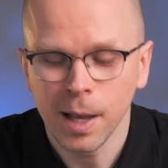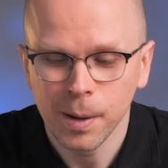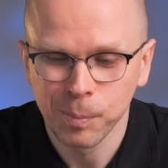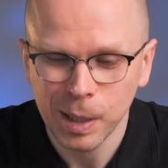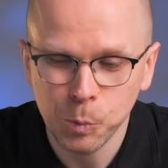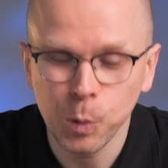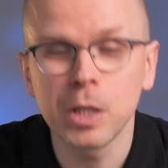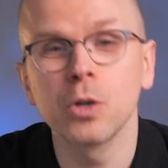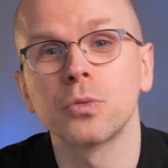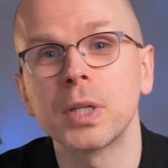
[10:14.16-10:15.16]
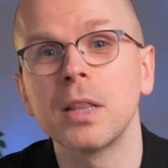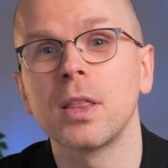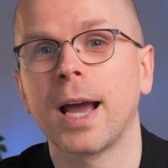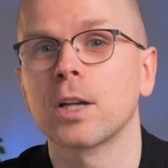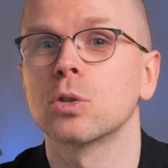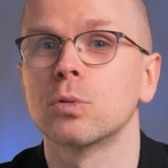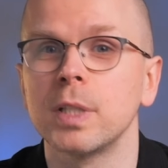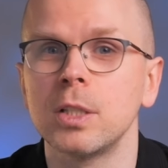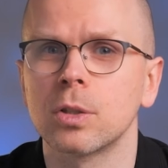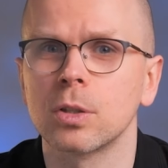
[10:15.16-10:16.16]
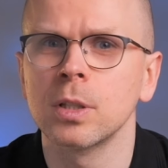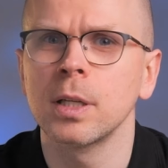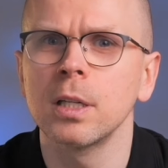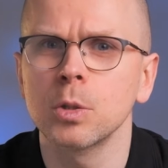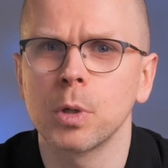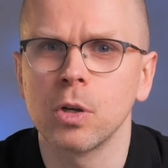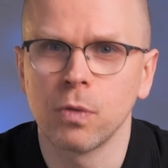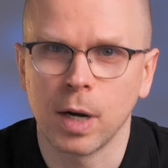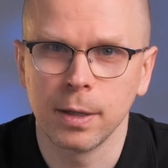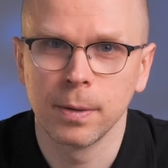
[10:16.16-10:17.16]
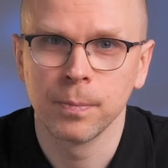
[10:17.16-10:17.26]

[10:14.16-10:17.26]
But when you read the actual research, here's what you find.